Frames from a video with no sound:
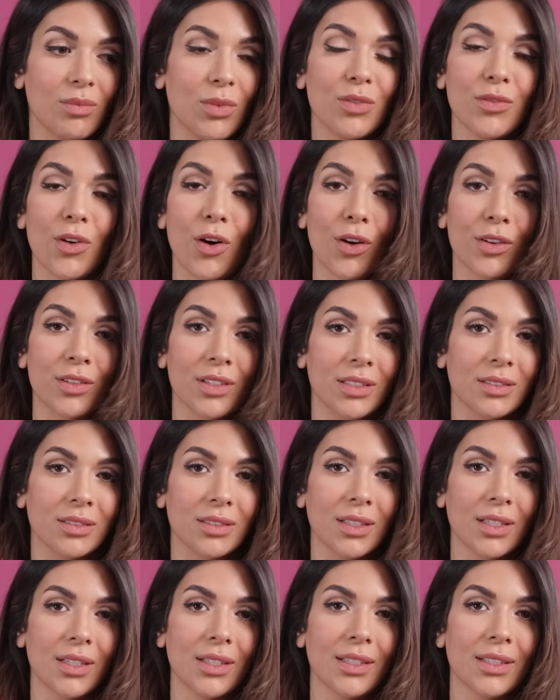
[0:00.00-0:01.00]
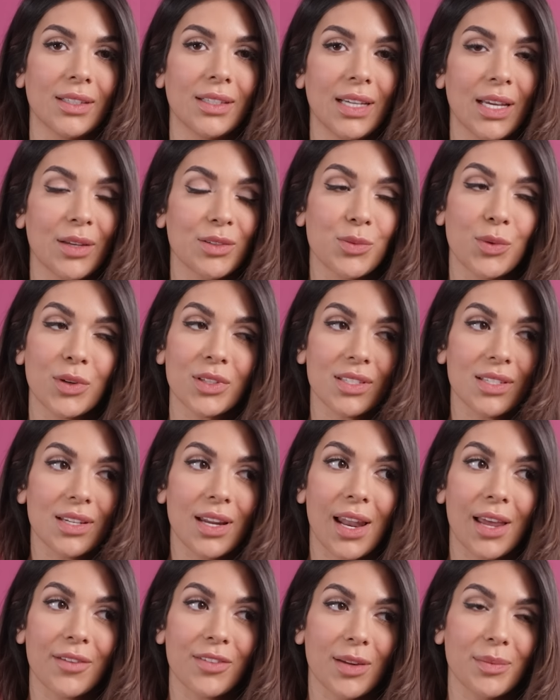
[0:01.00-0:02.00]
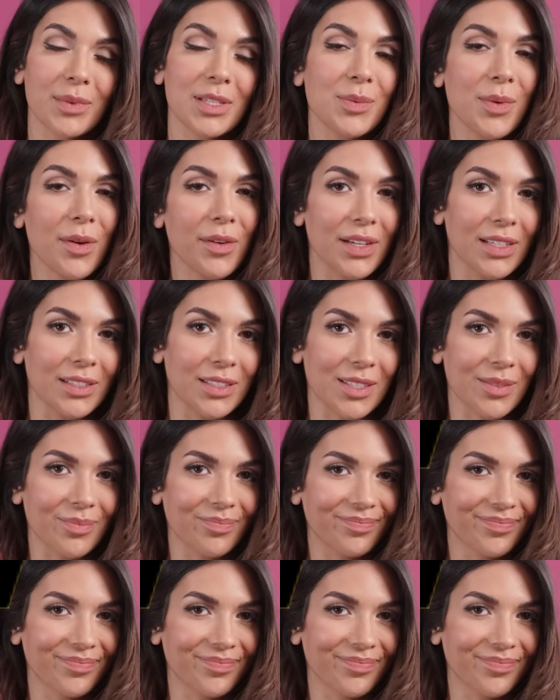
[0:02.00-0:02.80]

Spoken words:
move on. And it was a once in a lifetime experience.